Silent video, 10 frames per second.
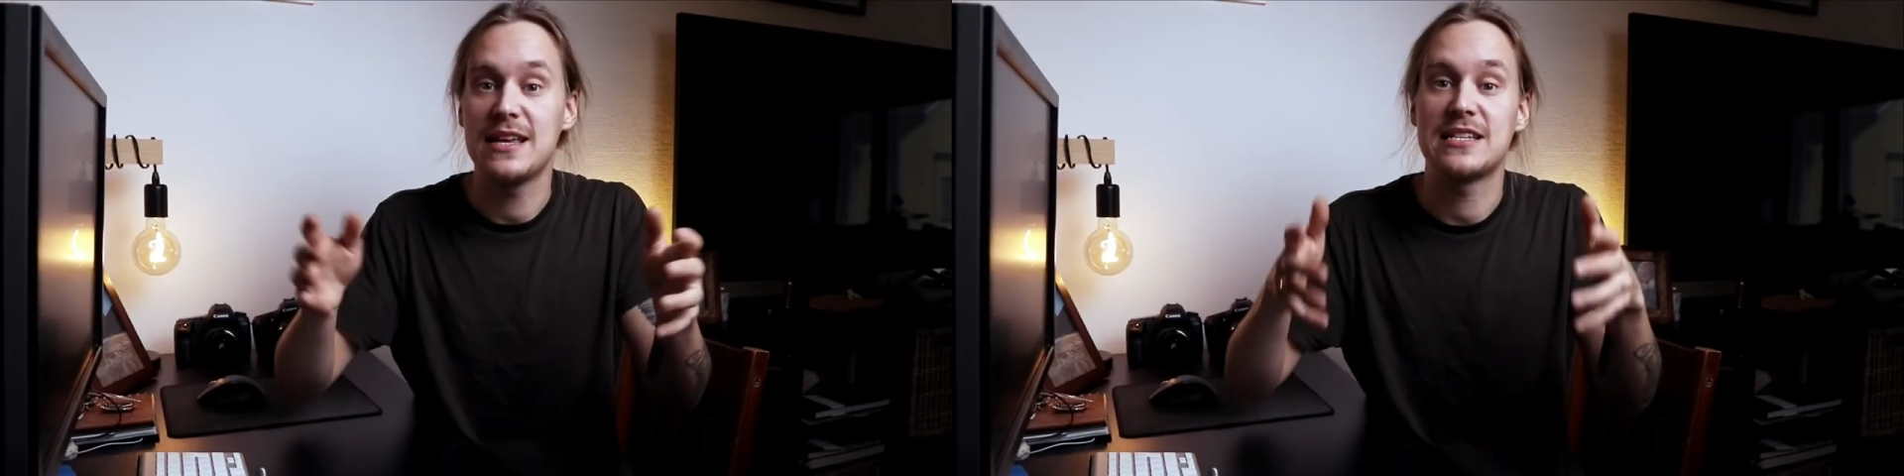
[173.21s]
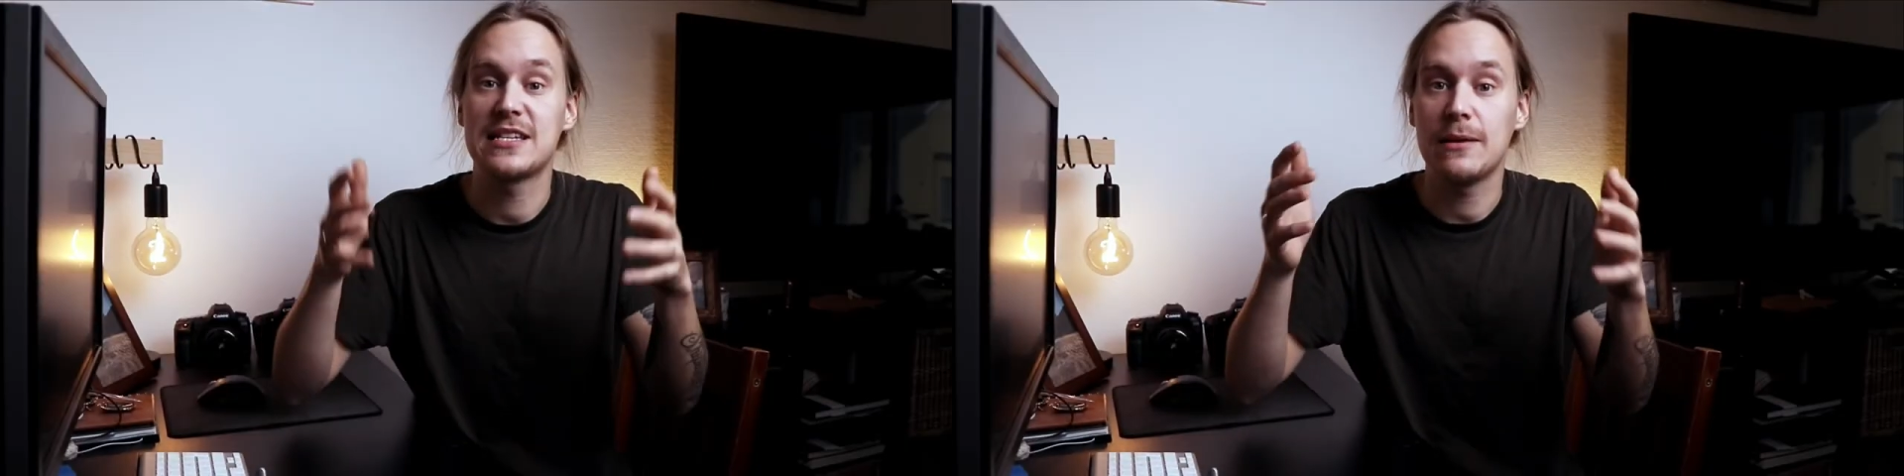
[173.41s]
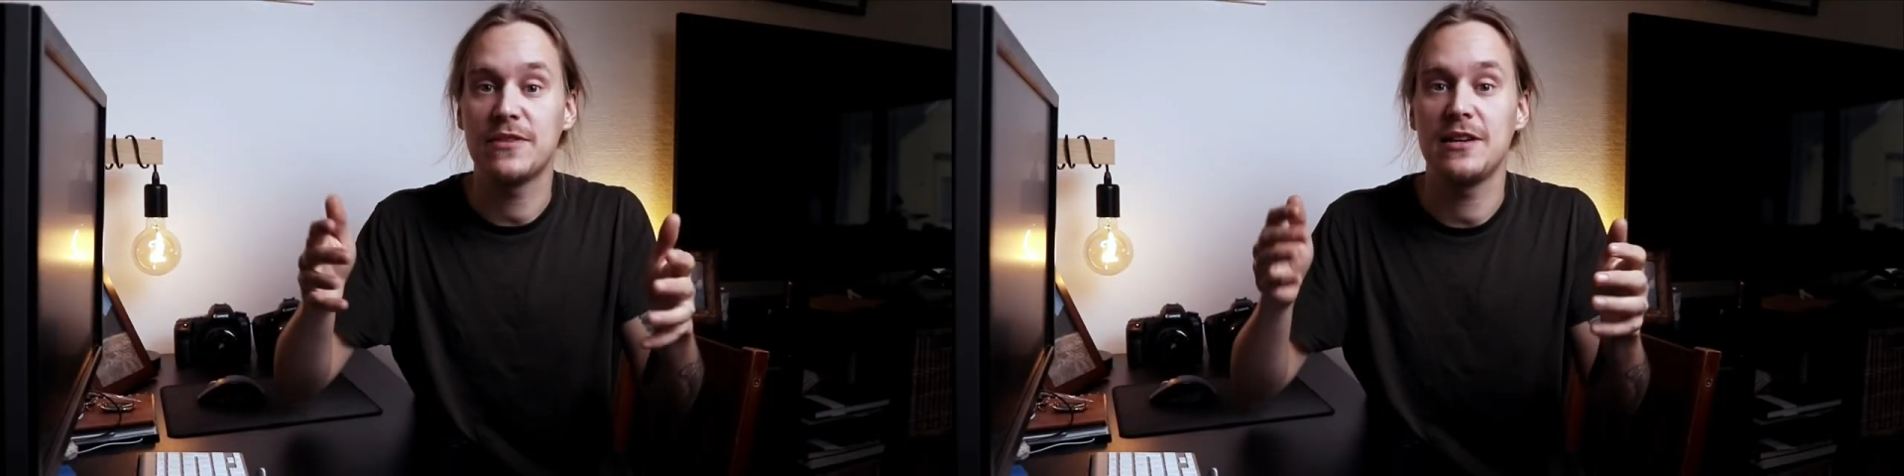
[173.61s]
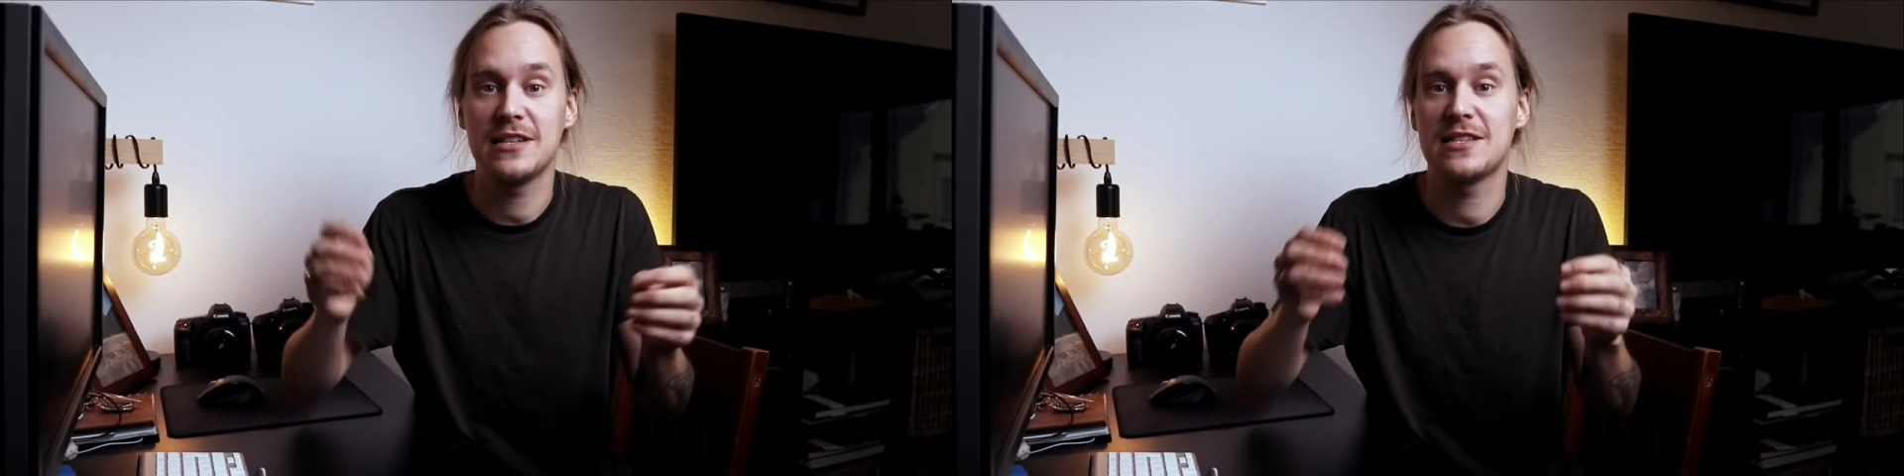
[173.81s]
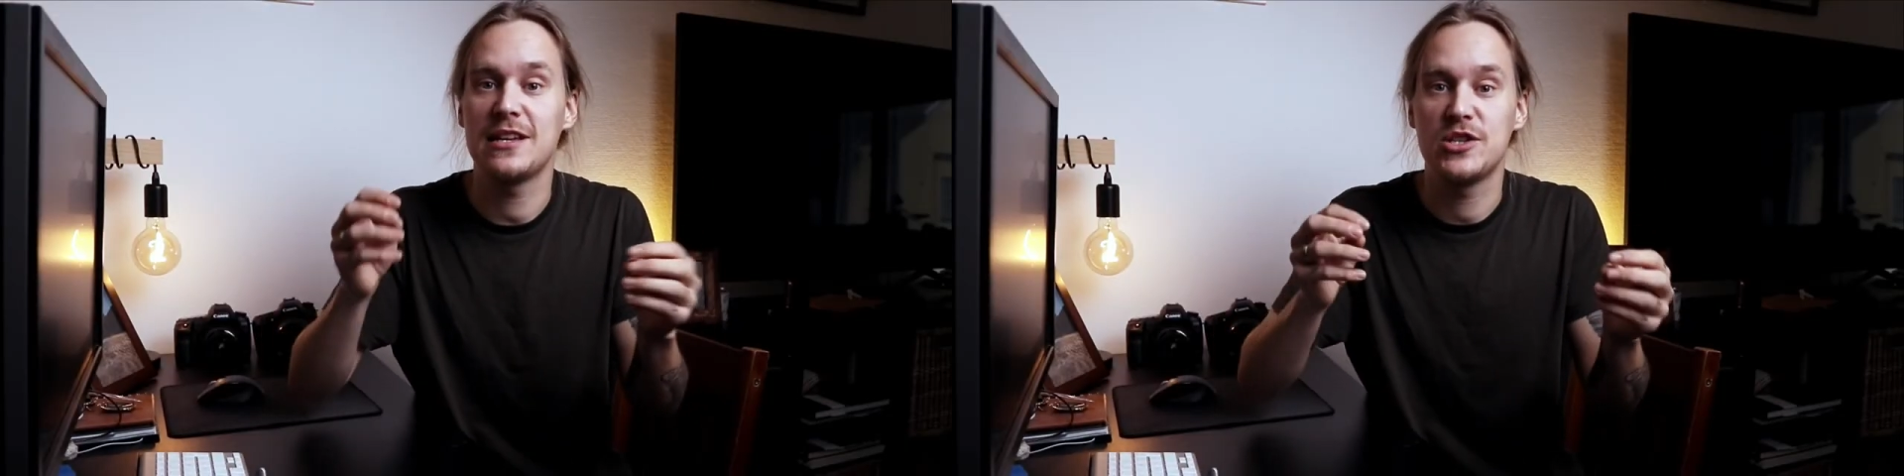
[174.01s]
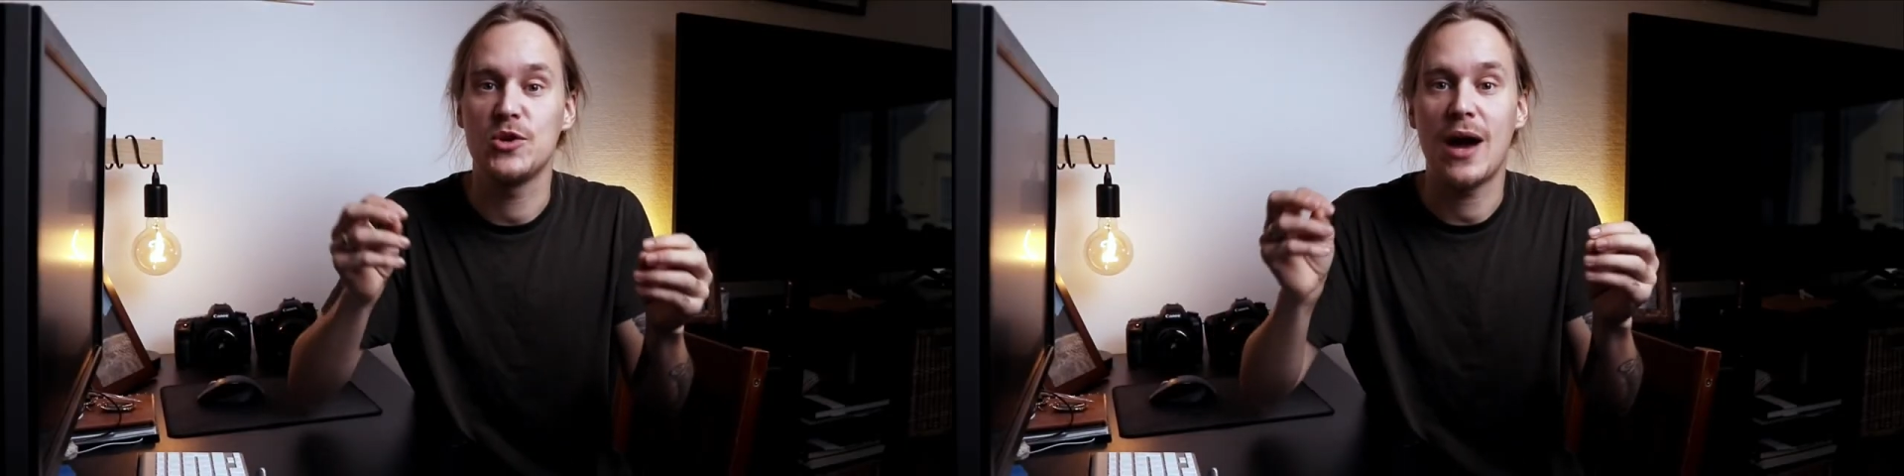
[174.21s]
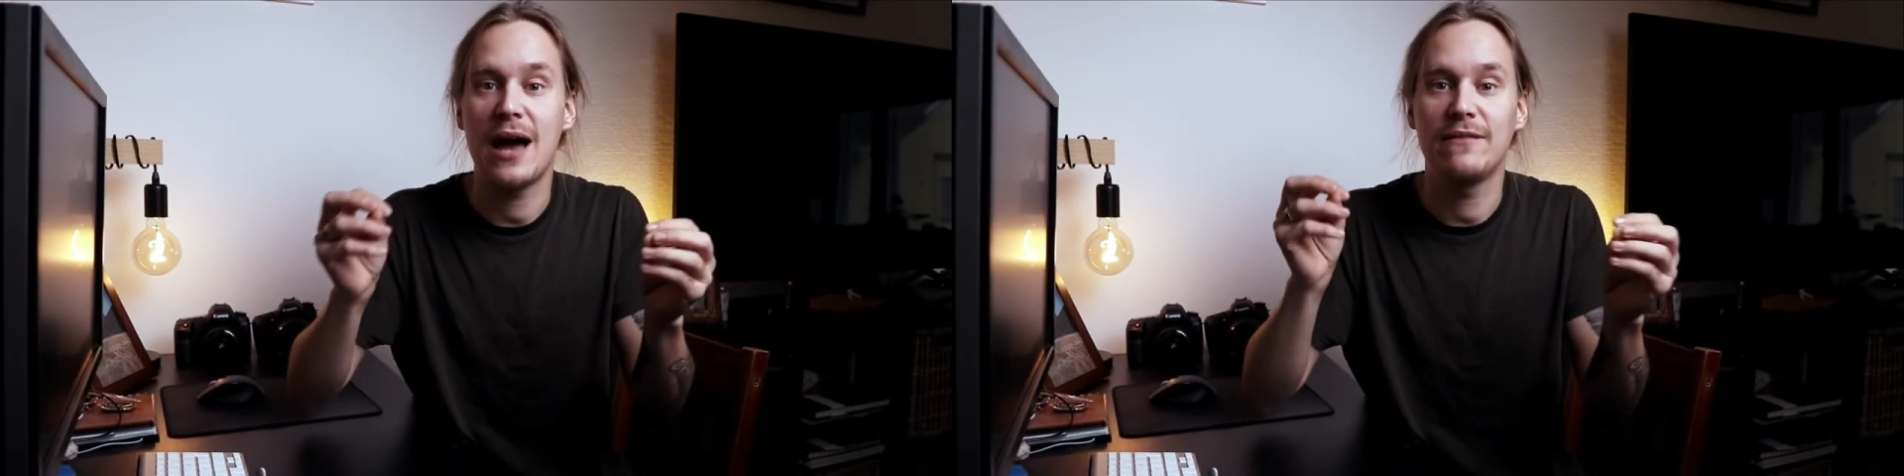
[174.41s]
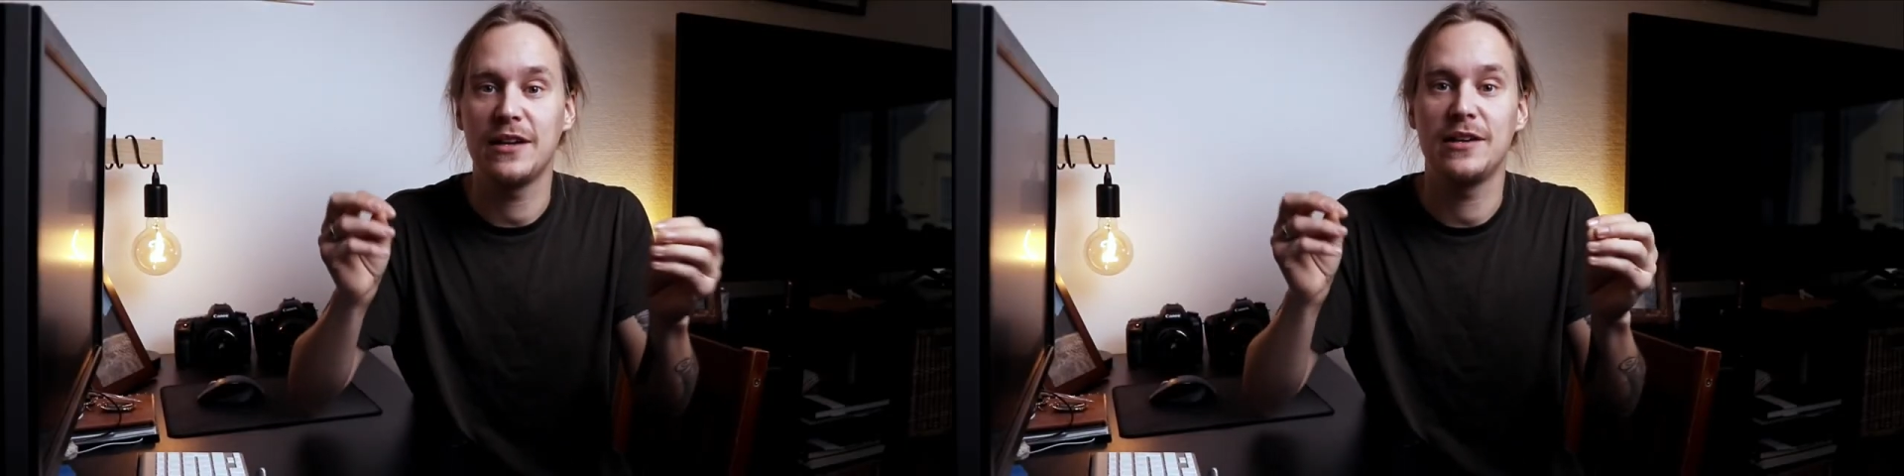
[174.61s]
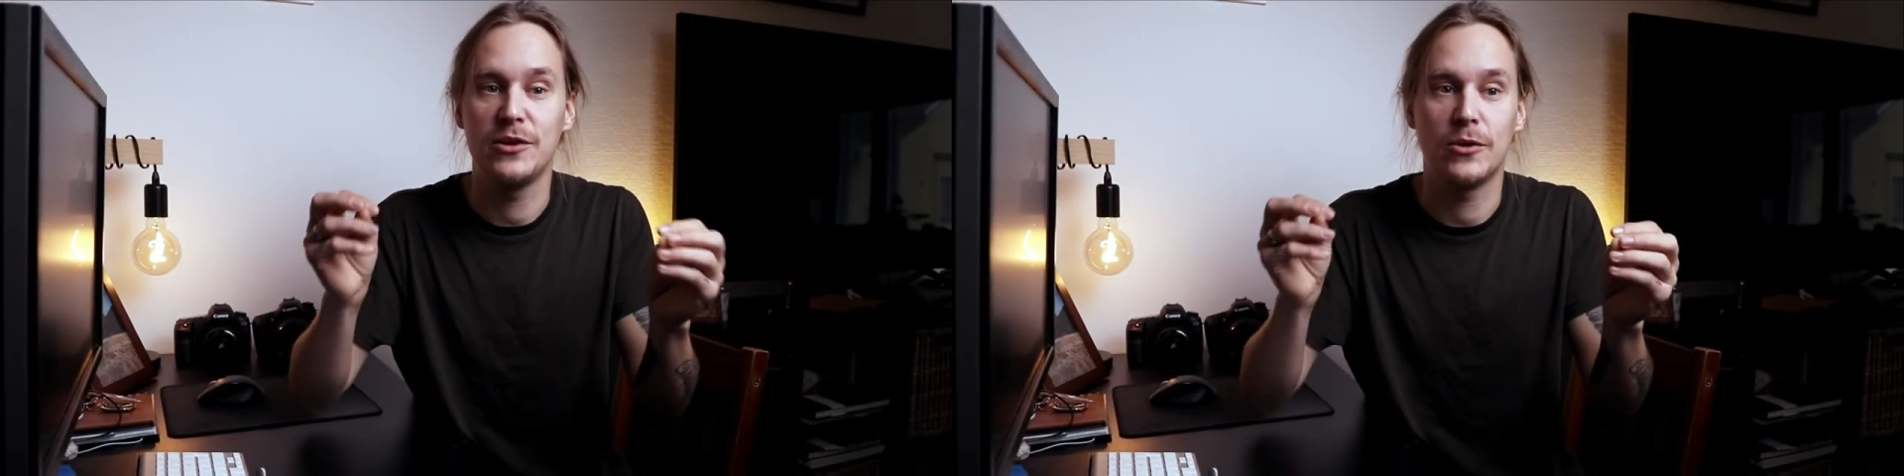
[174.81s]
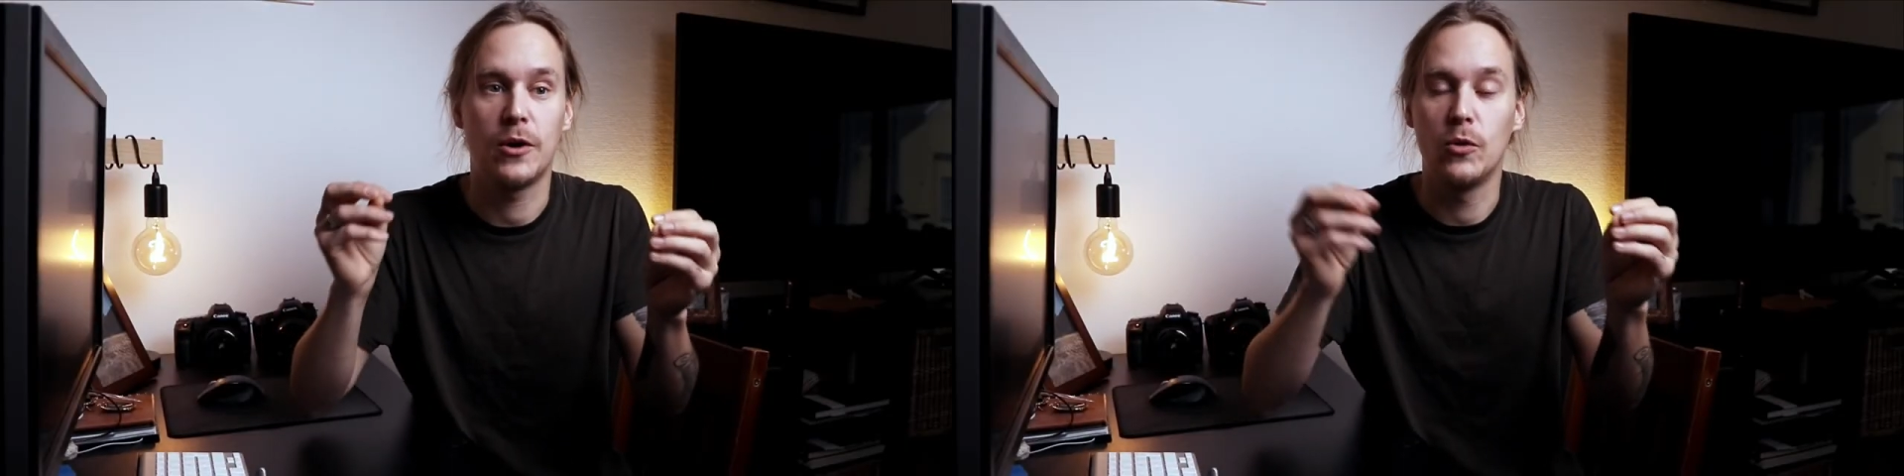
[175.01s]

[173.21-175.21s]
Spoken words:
that some things that you have in your